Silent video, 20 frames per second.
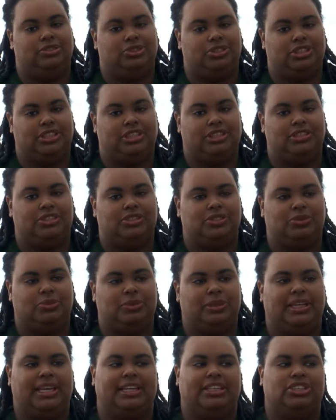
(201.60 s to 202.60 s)
Lucians.
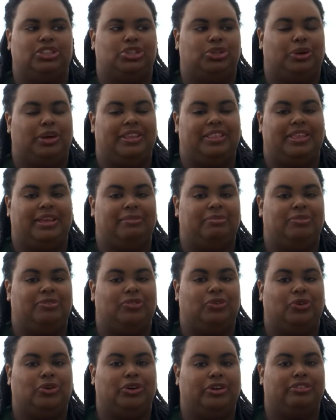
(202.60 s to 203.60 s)
We enjoy them
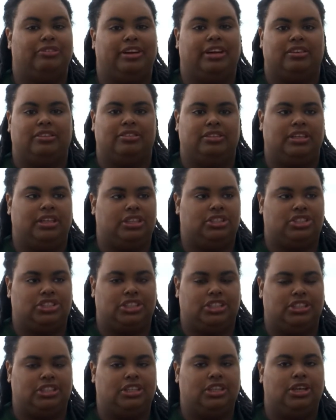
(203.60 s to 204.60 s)
for
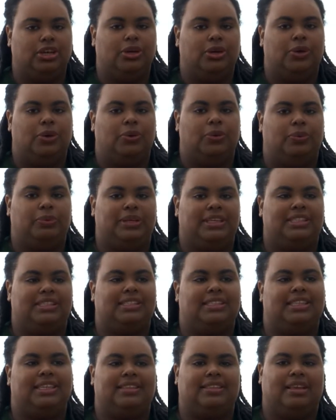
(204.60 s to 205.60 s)
recreation. We
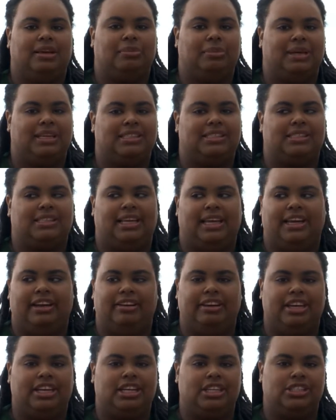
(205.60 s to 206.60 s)
see them as
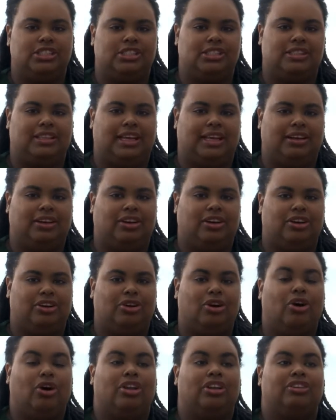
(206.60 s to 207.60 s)
areas that
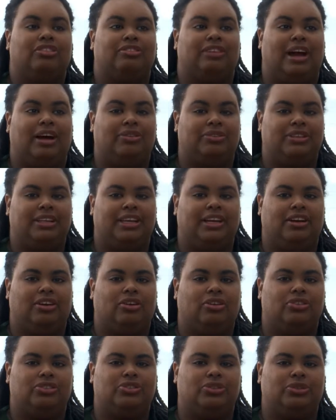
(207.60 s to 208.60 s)
are all around. They are
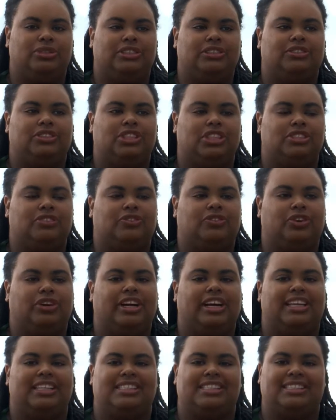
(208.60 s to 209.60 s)
also good just for
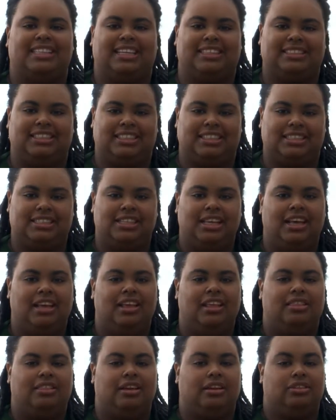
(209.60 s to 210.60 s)
aesthetics.
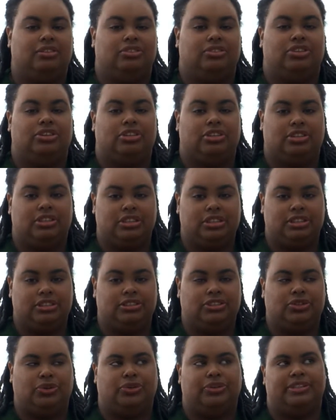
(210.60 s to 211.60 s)
They look good,
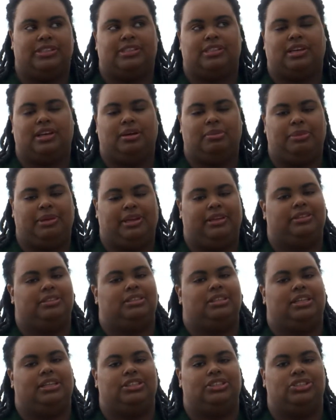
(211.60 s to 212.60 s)
tourists come here
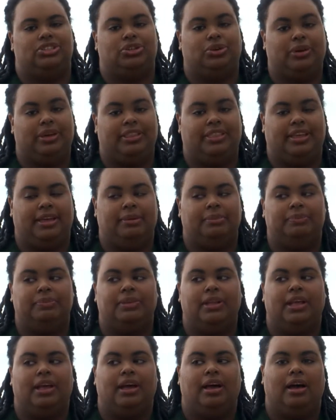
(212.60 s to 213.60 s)
to enjoy them.
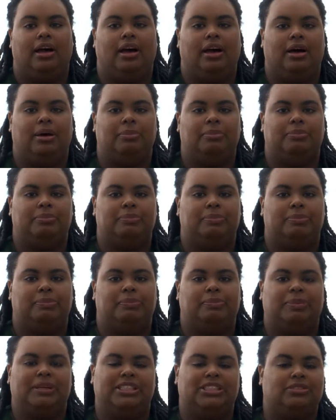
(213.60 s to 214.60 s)
Um,
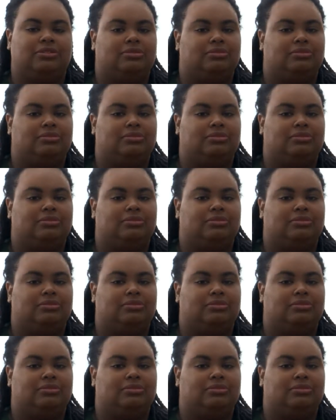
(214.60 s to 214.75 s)
but